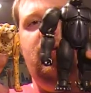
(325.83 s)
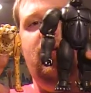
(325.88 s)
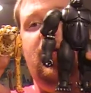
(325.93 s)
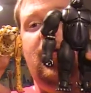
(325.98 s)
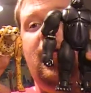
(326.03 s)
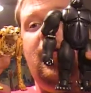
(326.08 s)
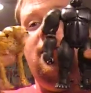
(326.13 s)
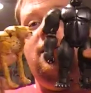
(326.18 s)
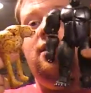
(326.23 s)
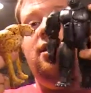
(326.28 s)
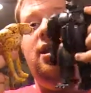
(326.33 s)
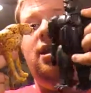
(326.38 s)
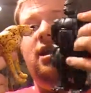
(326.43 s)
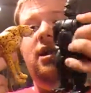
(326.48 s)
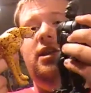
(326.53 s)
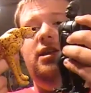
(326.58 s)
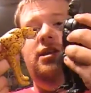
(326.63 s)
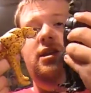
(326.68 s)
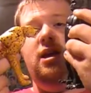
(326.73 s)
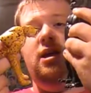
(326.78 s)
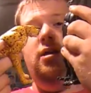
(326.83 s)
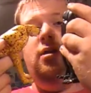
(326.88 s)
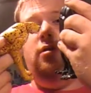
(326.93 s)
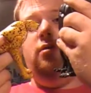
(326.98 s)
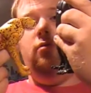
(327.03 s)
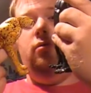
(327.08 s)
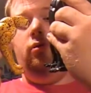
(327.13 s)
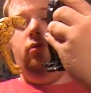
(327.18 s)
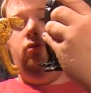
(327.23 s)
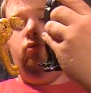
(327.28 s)
And I gotta say,
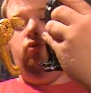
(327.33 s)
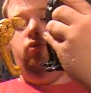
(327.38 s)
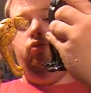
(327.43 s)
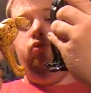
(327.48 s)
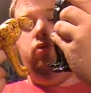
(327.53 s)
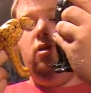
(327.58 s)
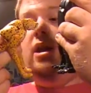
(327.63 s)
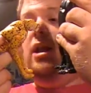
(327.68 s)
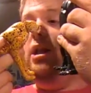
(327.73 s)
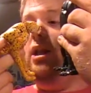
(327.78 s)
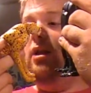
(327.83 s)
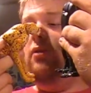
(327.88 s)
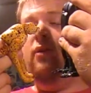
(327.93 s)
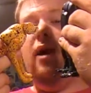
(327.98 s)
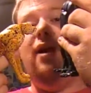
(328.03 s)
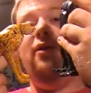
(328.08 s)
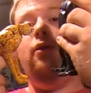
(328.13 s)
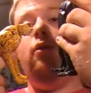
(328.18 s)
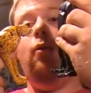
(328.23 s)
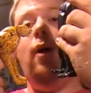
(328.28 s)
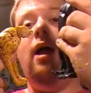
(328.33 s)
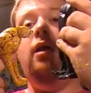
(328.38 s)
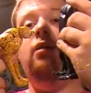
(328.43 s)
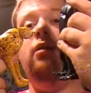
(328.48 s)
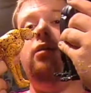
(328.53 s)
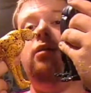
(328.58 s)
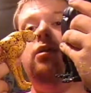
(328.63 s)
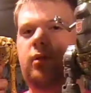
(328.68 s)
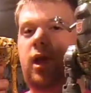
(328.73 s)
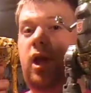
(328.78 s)
really rather well.
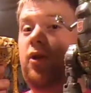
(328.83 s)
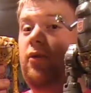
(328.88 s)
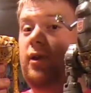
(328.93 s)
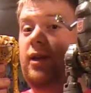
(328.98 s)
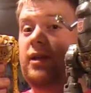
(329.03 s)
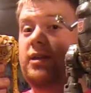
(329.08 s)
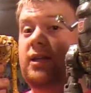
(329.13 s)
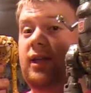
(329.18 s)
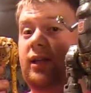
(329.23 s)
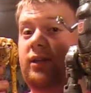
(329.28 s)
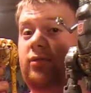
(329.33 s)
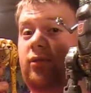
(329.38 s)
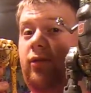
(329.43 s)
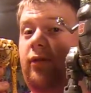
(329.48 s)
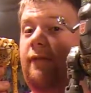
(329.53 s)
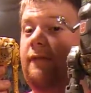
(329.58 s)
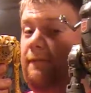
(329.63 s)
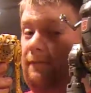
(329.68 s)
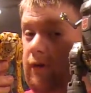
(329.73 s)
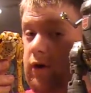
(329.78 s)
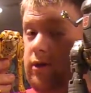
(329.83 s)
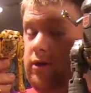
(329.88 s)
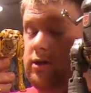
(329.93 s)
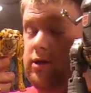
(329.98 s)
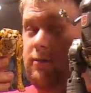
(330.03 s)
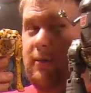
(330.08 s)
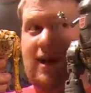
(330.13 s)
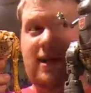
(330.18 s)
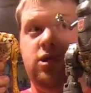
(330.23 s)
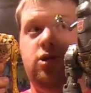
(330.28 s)
Here he is next to the
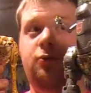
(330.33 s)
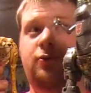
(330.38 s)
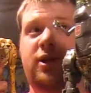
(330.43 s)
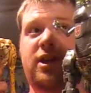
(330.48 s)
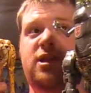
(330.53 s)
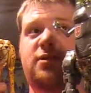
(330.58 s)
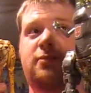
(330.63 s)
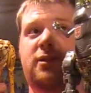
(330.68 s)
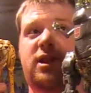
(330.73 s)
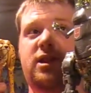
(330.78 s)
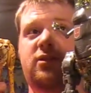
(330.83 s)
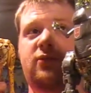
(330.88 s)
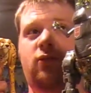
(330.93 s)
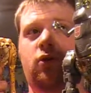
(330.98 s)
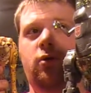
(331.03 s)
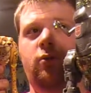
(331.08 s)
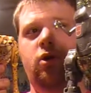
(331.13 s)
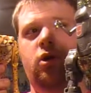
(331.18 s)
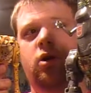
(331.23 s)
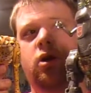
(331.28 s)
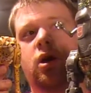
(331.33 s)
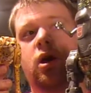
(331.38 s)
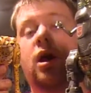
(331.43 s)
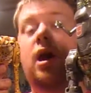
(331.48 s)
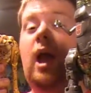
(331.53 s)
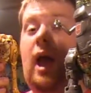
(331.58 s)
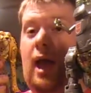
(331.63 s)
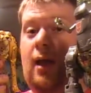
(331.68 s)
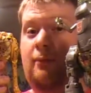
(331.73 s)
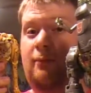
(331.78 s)
first Masterpiece Beast Former,
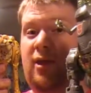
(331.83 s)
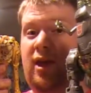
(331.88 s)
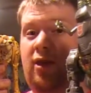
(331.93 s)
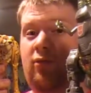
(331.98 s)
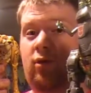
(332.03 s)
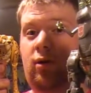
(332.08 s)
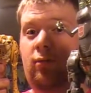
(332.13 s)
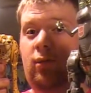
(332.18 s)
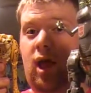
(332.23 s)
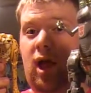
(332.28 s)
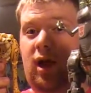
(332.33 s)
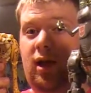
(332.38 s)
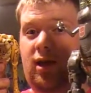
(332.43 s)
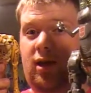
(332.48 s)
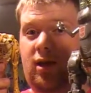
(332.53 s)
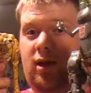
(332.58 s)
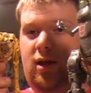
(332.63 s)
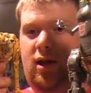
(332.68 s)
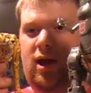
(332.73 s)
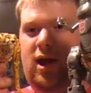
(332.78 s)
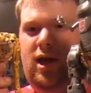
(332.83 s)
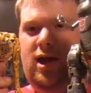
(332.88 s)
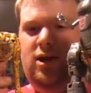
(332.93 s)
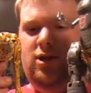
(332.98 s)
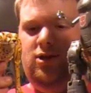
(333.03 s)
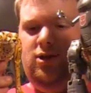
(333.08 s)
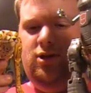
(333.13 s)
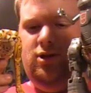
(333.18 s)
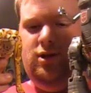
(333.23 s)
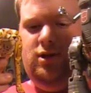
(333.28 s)
MP Grumlock. And
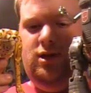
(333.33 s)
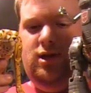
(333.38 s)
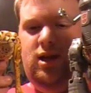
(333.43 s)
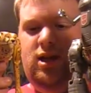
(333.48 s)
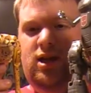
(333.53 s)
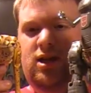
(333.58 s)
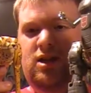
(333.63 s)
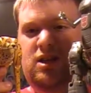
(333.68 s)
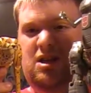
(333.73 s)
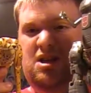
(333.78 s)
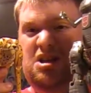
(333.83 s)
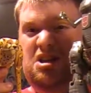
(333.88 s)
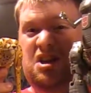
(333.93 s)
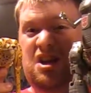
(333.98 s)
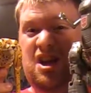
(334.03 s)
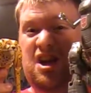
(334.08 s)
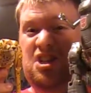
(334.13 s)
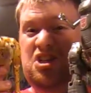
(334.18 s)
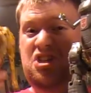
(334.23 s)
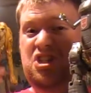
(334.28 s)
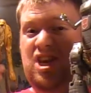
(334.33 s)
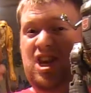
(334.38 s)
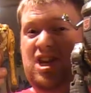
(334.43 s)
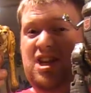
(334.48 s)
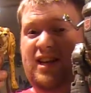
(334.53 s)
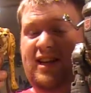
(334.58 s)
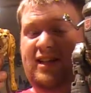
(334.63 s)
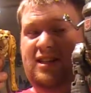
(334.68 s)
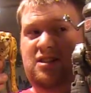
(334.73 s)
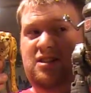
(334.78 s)
as you can see,
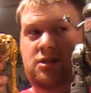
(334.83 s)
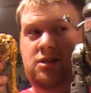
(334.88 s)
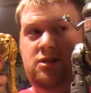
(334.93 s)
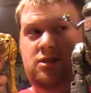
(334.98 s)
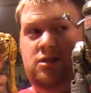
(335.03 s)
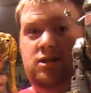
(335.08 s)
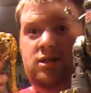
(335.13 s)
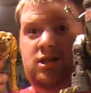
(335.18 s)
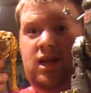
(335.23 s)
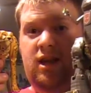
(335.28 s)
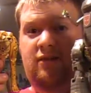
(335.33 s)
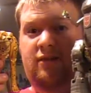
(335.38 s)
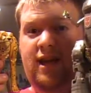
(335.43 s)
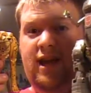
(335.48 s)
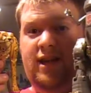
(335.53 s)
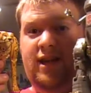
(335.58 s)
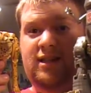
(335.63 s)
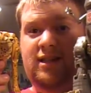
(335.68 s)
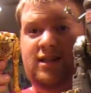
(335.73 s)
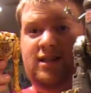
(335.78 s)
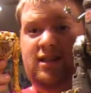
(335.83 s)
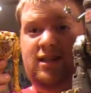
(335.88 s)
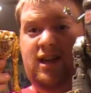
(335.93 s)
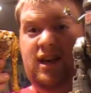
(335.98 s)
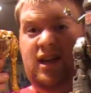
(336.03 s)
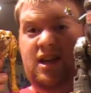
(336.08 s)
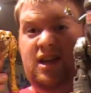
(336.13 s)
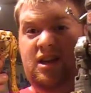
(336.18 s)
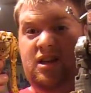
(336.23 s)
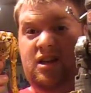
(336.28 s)
Cheetah, T-Rex,
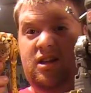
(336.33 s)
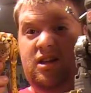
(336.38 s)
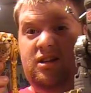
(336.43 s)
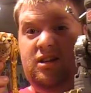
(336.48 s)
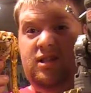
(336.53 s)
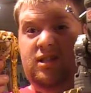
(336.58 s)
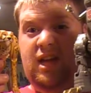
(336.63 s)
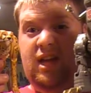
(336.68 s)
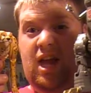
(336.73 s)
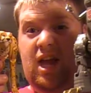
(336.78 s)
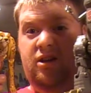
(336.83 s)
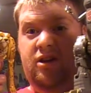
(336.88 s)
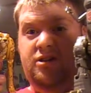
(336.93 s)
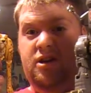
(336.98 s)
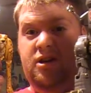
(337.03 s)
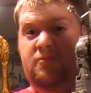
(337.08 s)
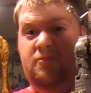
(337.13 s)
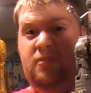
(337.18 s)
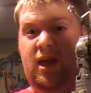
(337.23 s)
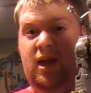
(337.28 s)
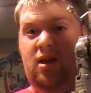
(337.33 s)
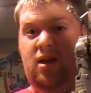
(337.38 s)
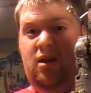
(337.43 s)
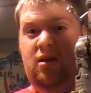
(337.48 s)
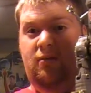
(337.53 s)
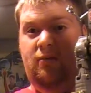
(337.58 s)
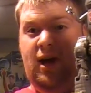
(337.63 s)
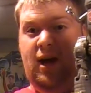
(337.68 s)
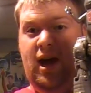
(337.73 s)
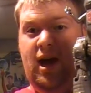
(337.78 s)
scale should be
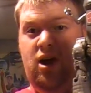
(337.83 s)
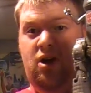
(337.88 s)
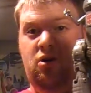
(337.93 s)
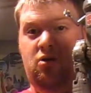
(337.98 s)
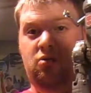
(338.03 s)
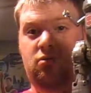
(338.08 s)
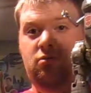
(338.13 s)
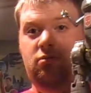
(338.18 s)
about